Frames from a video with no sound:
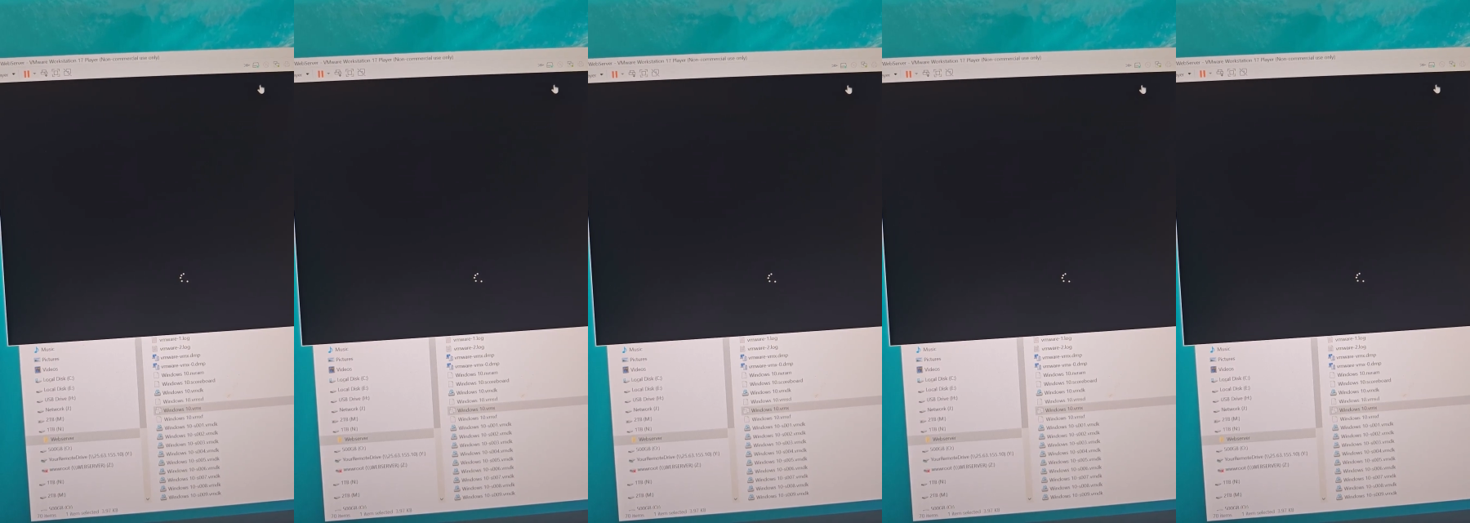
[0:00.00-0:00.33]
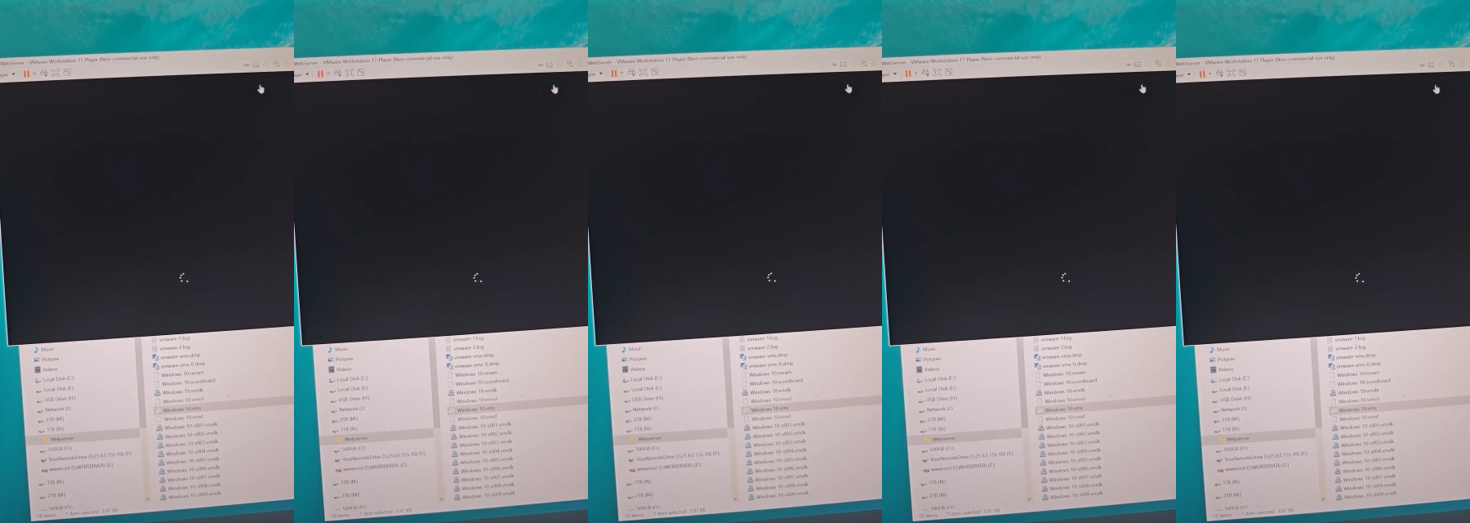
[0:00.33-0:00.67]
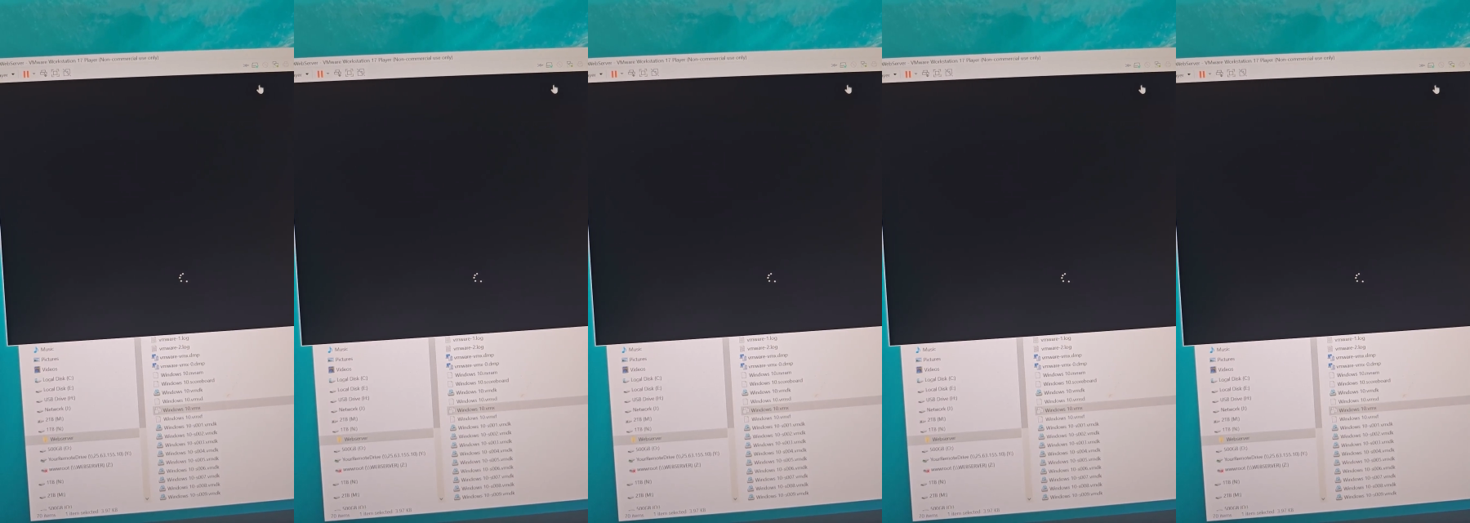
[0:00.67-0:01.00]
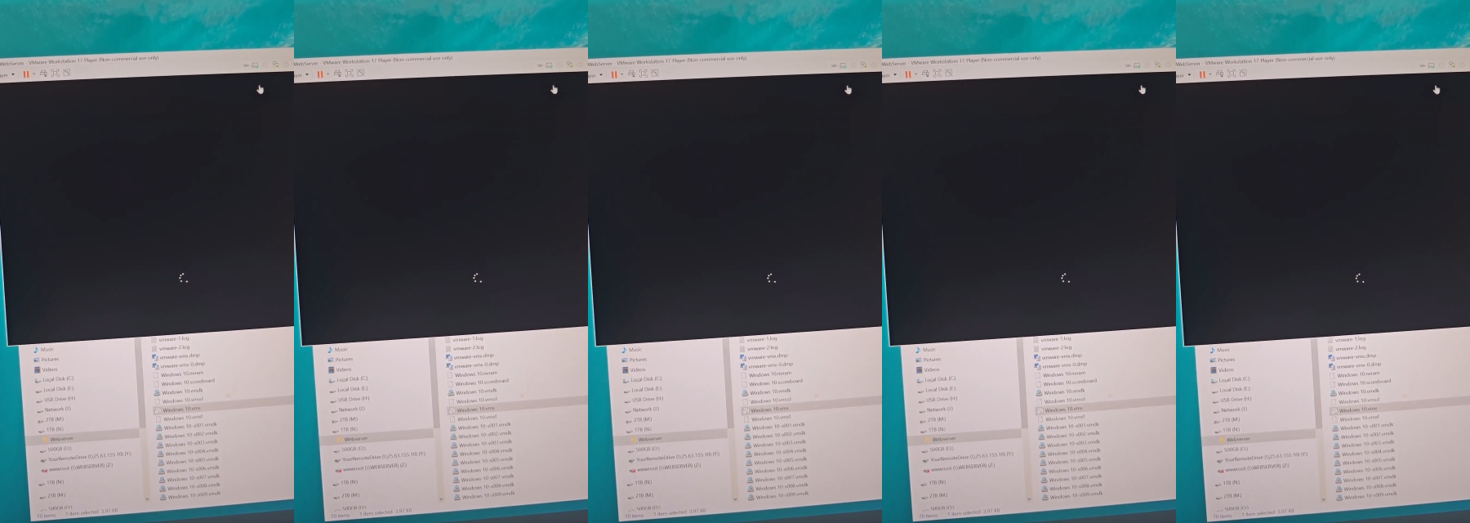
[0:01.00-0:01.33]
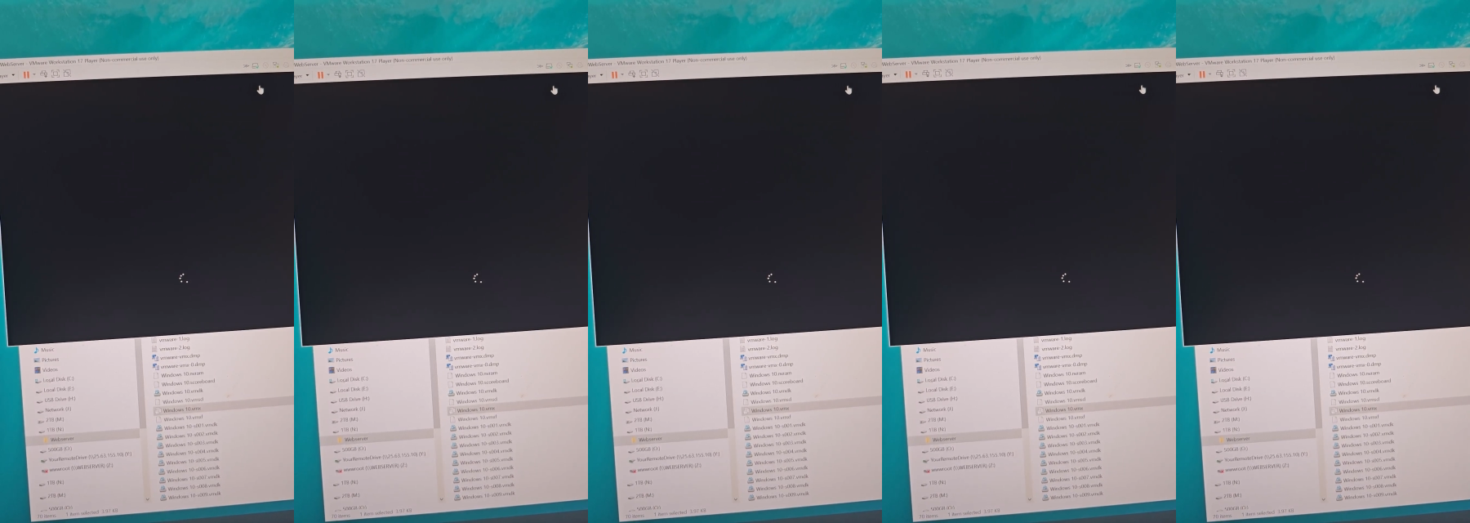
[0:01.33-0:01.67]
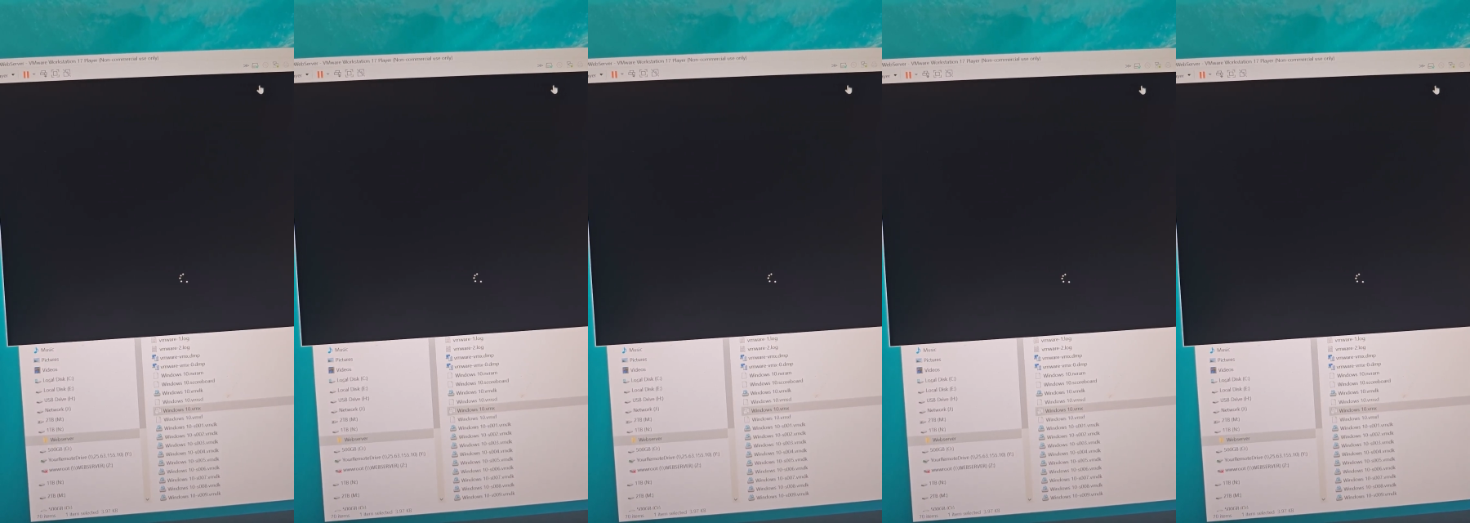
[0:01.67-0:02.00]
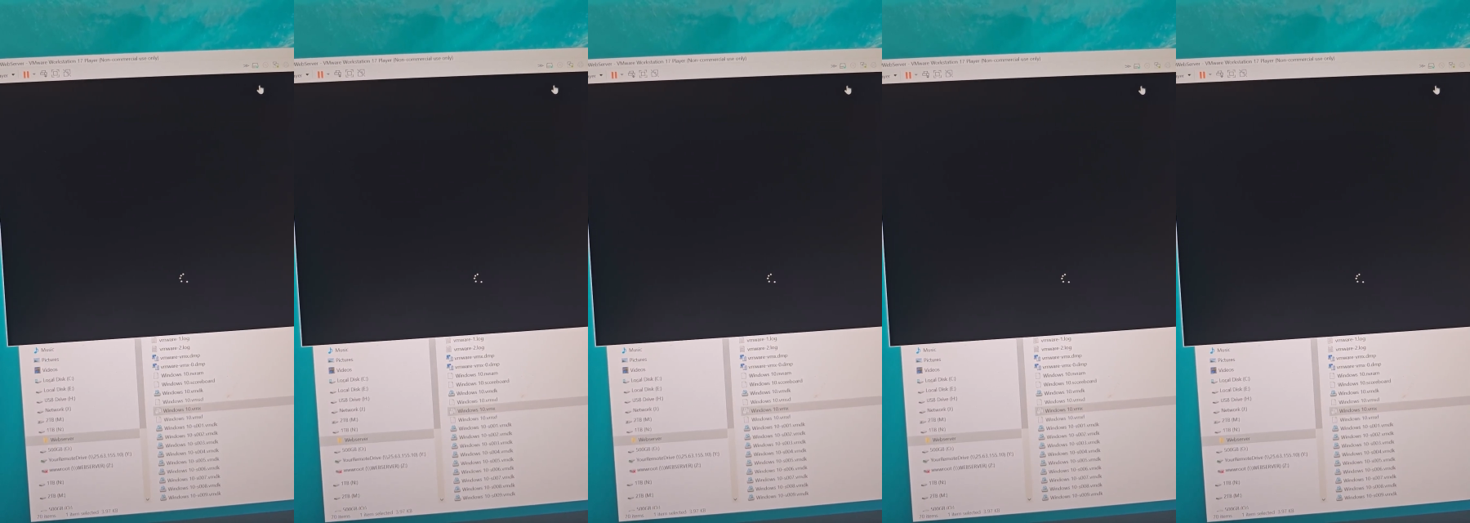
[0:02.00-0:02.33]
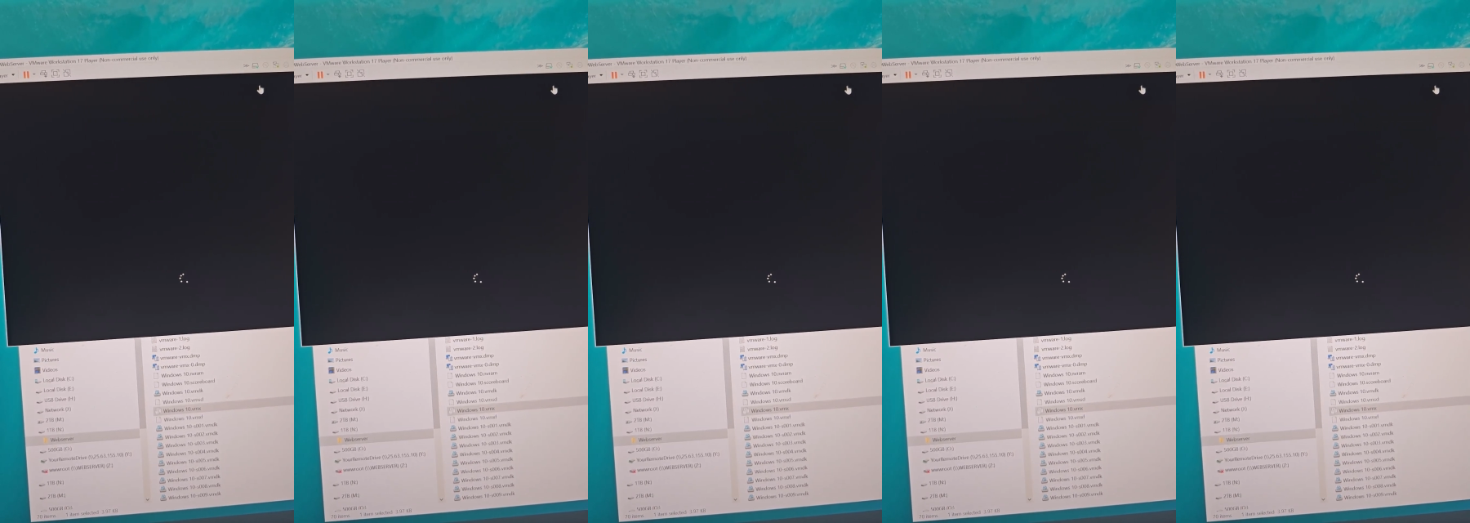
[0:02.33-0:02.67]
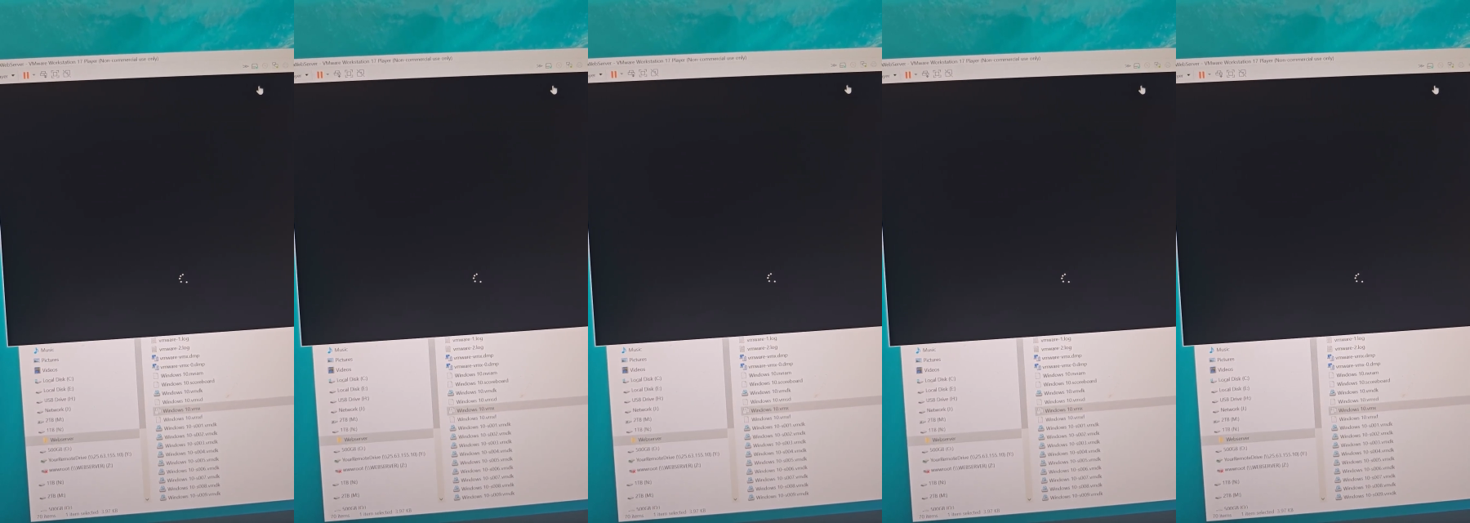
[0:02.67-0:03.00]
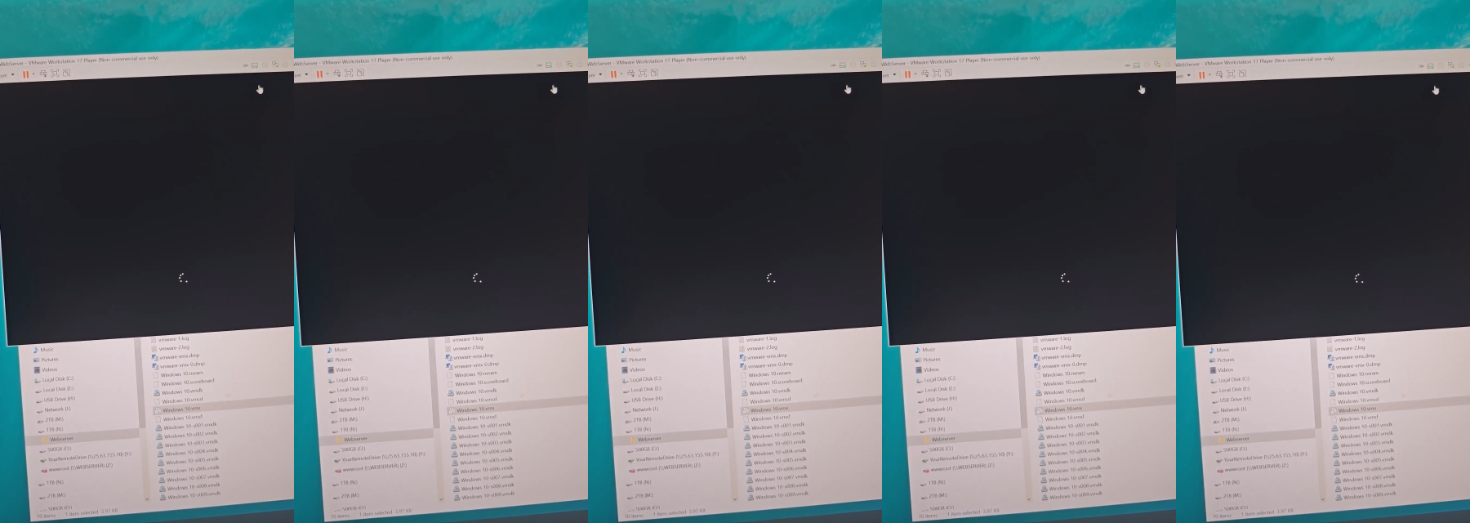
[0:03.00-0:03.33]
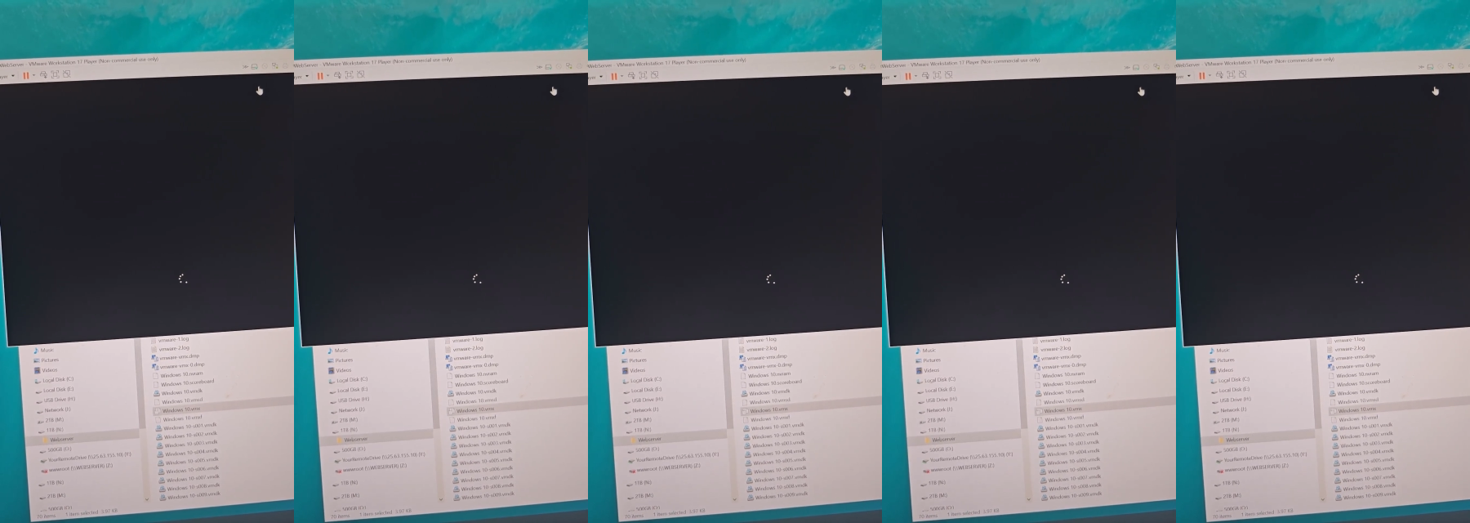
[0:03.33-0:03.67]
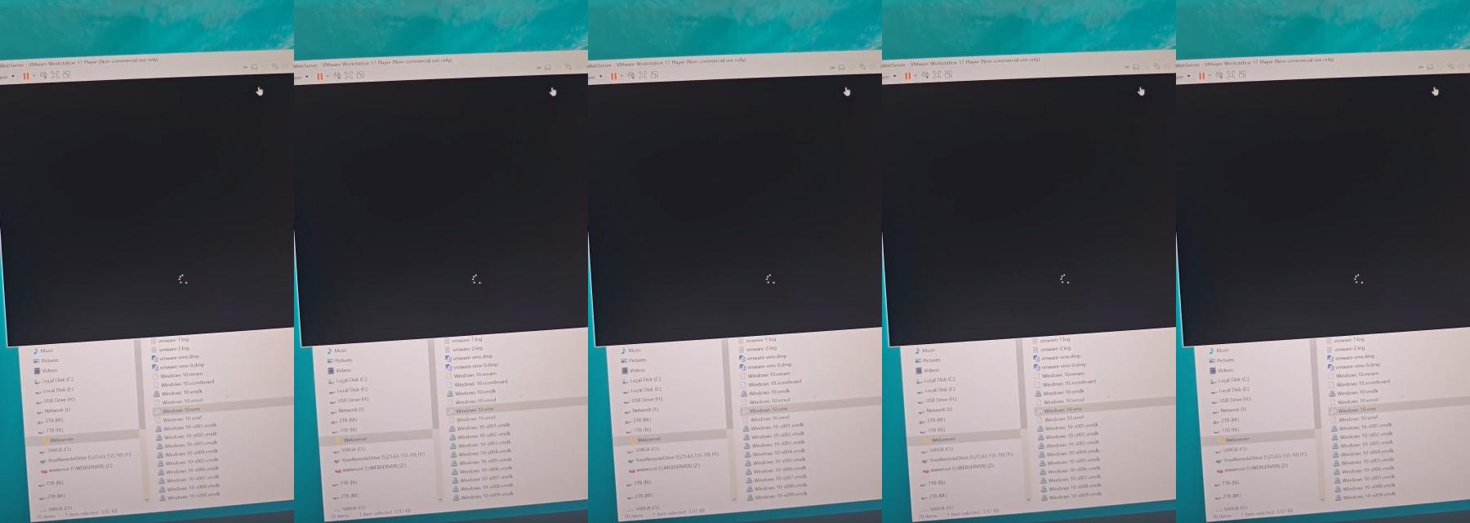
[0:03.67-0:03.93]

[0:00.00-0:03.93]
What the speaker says: Nobody's mouth can be seen.